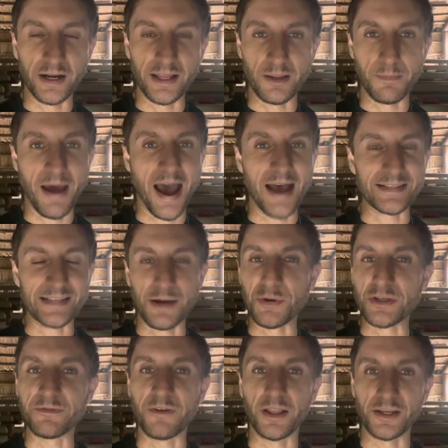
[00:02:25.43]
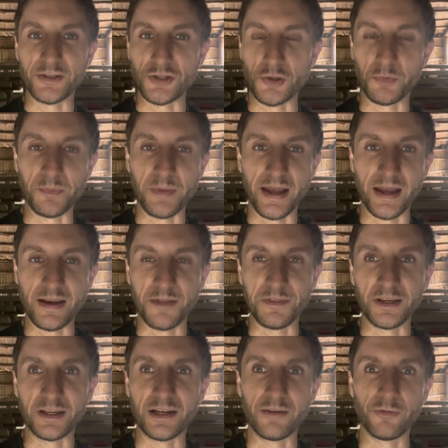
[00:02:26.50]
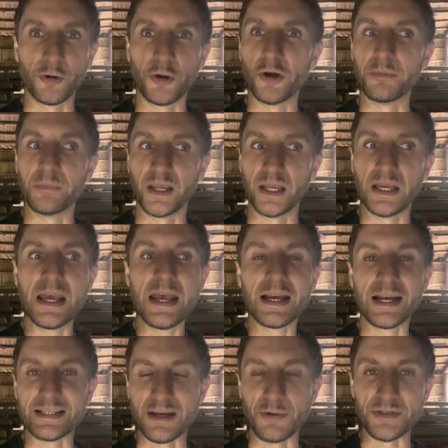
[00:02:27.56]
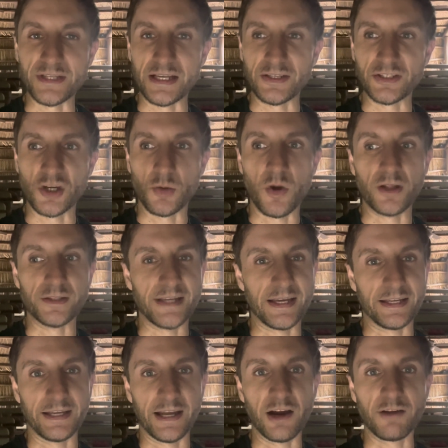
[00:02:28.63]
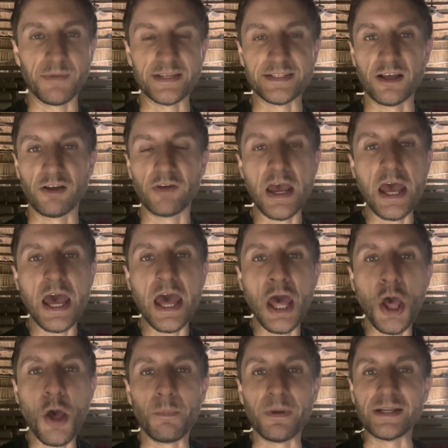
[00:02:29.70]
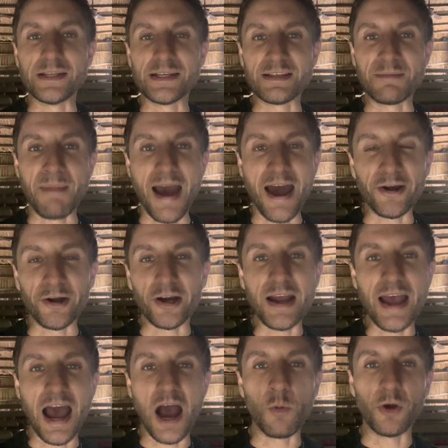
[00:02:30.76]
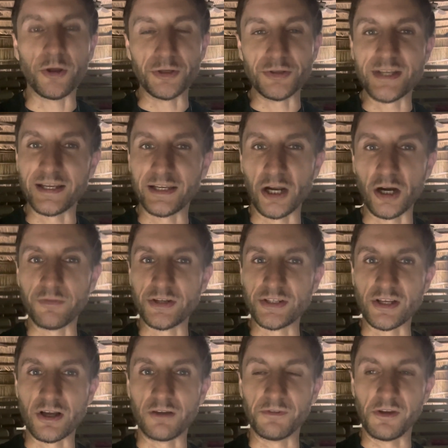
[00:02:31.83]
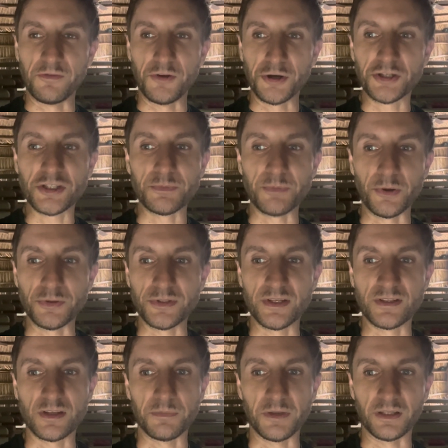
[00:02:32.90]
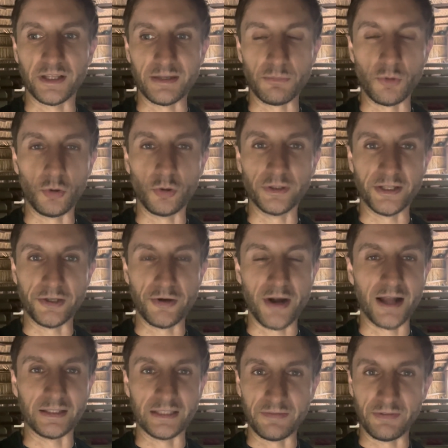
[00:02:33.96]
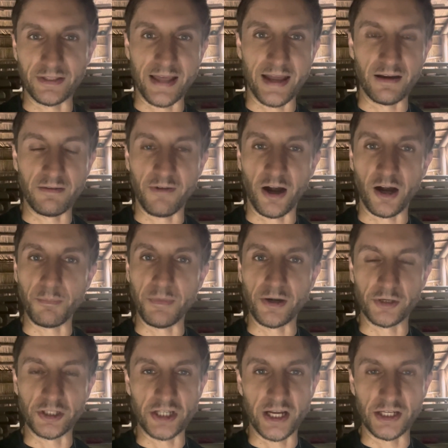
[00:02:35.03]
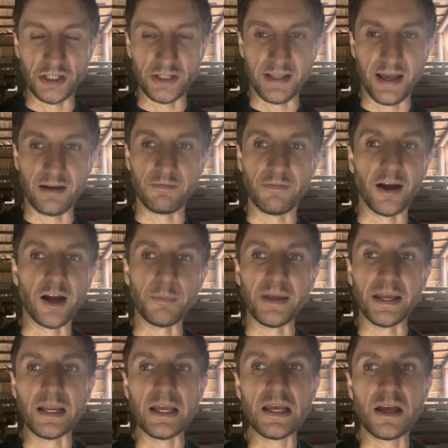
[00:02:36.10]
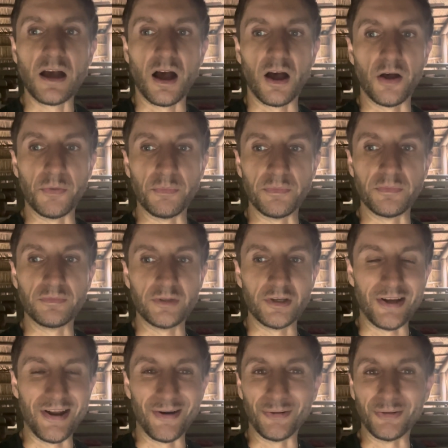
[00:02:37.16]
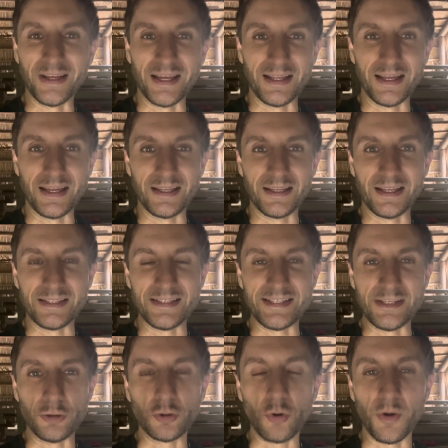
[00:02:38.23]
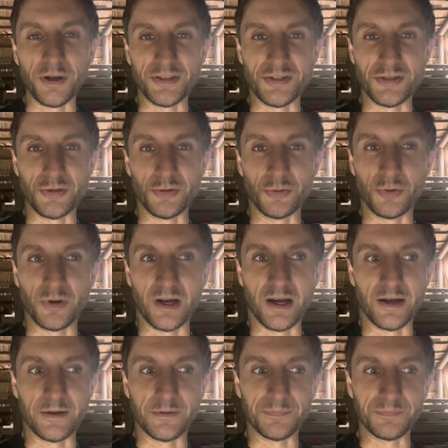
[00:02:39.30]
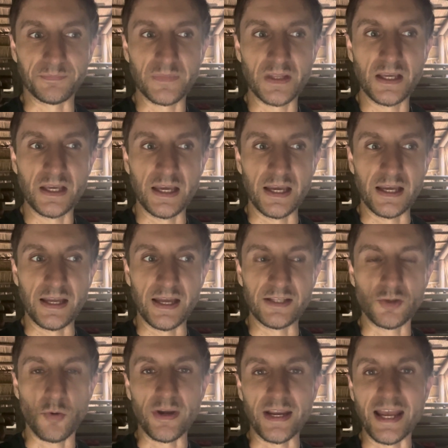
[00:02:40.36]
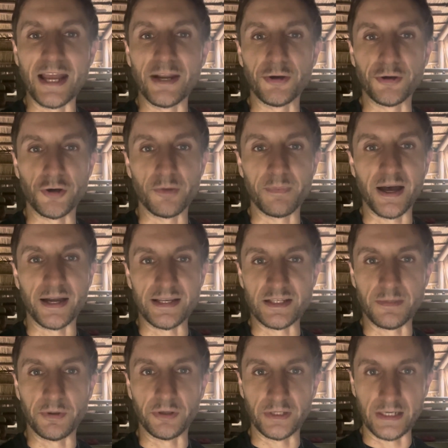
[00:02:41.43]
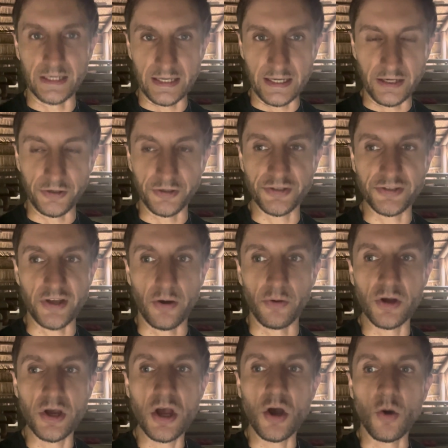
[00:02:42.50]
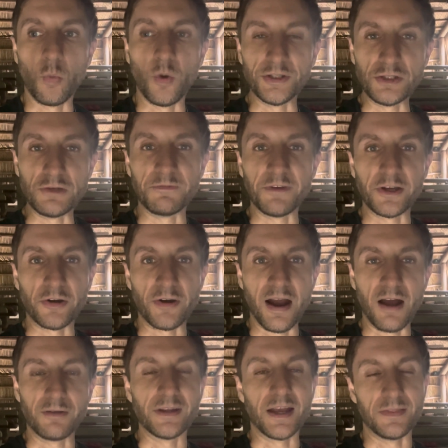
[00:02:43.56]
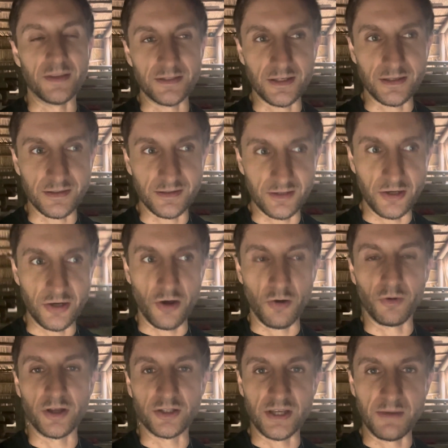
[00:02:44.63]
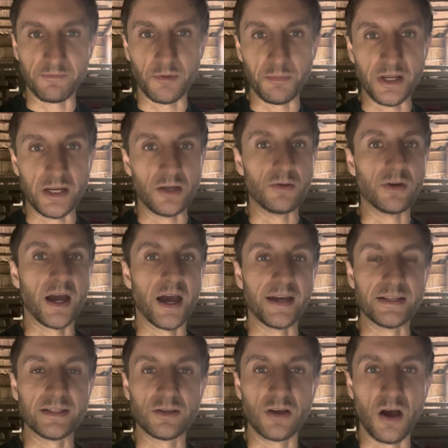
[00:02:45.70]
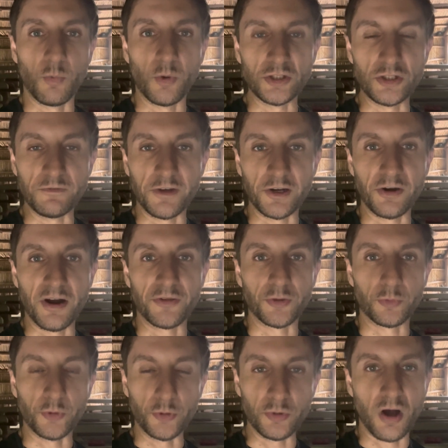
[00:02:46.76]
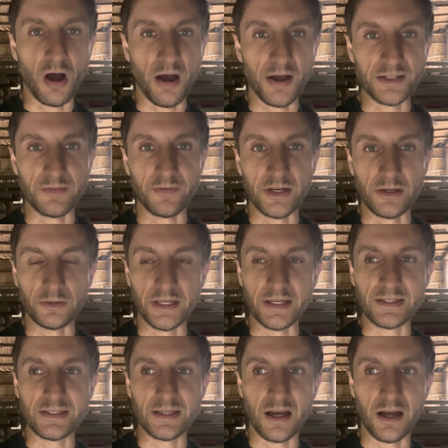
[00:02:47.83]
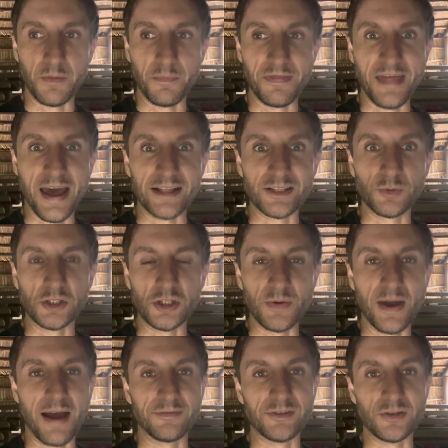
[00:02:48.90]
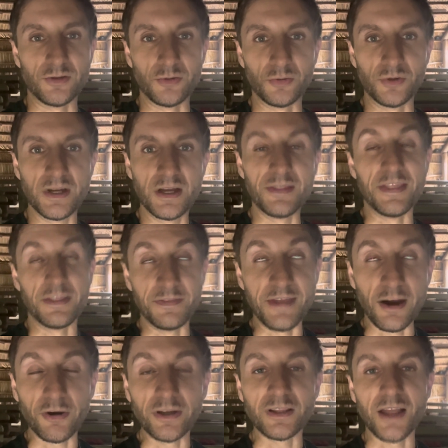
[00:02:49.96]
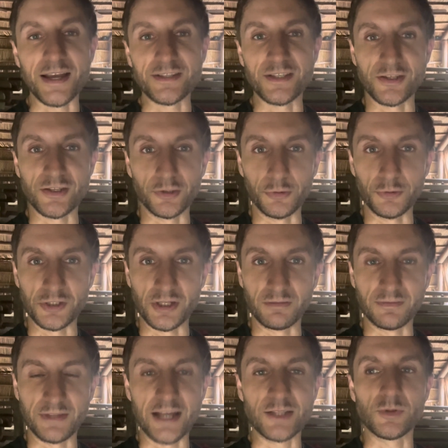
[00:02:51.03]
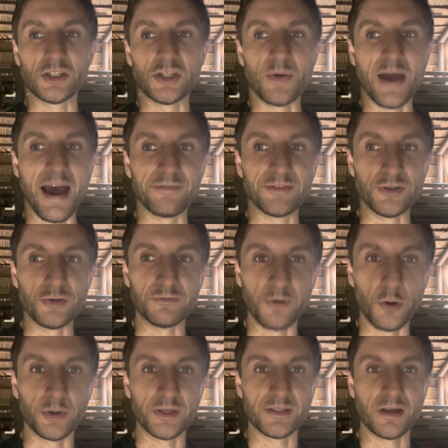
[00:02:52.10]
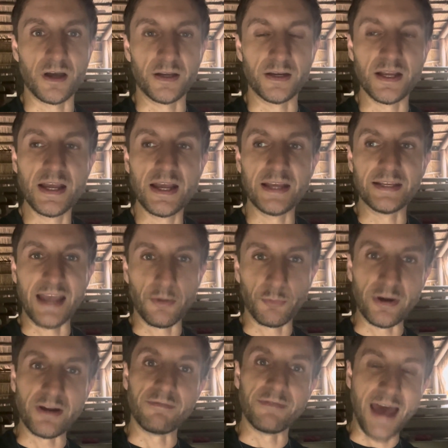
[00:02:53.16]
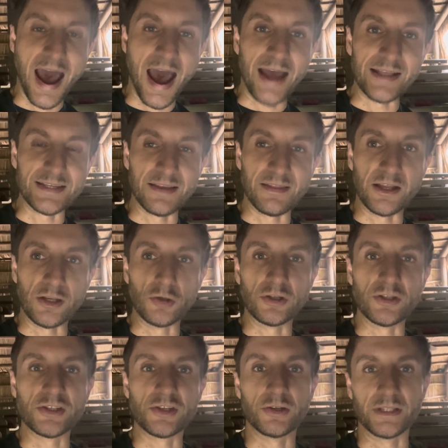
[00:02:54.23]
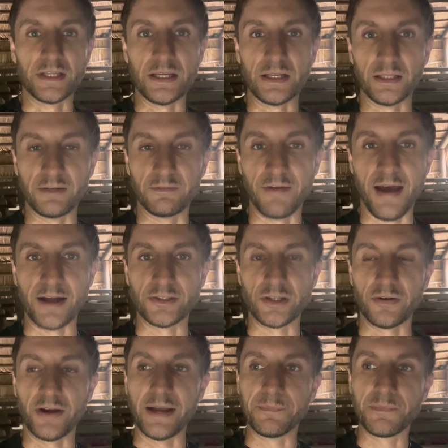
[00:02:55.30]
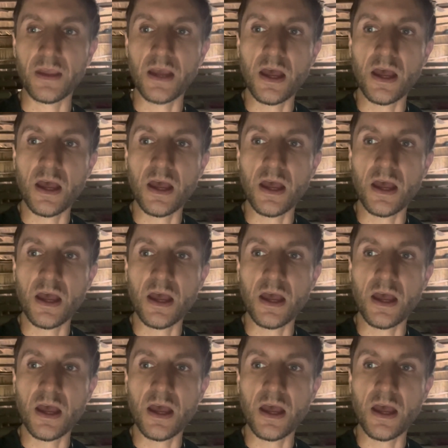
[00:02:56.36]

In the past, I always felt like Superman, nothing could ever hurt me because I was eating so well and taking care of myself. But it doesn't matter how well you take care of yourself. If you're exposed to something like mold and you're not leaving that environment or changing that environment, um, you know, it, it's still going to, um, it, it's going to hinder your body's ability to heal. So once you figure out, and this is you know a tip for me to you guys, uh, once you figure out the root cause of an illness, um, that's what you have to. Th- therein lies the solution. That's what you have to focus on. Get rid of that, and then you can start the healing factor, right?